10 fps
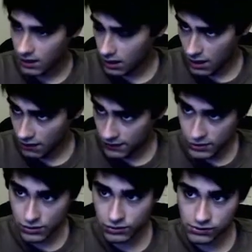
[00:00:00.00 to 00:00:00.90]
If he
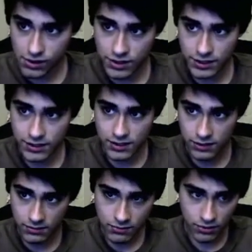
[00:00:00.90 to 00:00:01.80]
shoots longer, then do
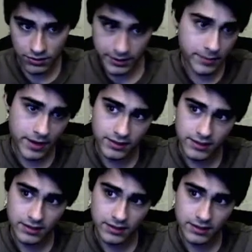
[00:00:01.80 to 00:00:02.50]
more quick pauses.